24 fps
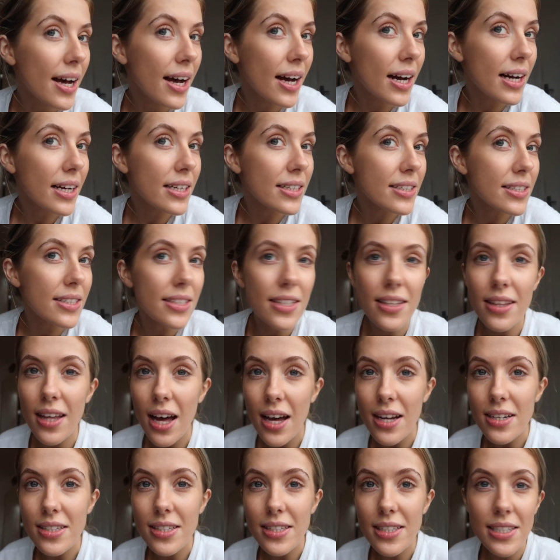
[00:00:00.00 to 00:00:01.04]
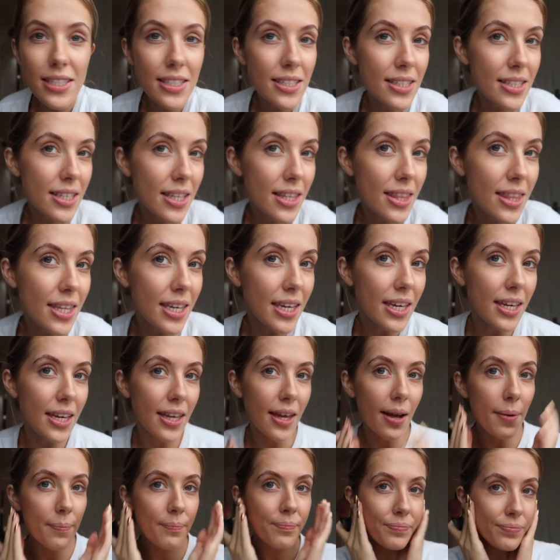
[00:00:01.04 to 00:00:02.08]
And that is
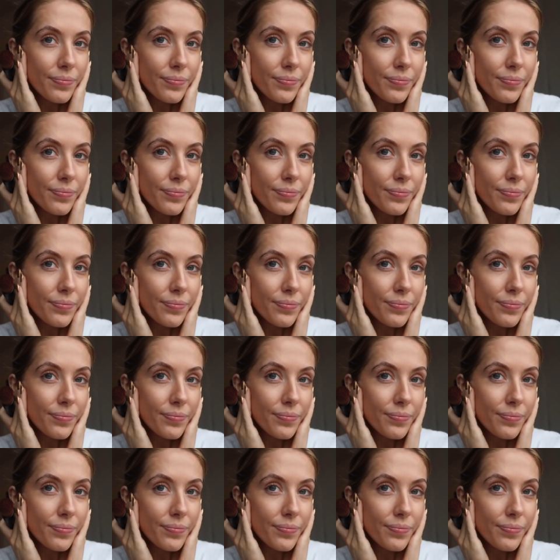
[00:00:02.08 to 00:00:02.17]
the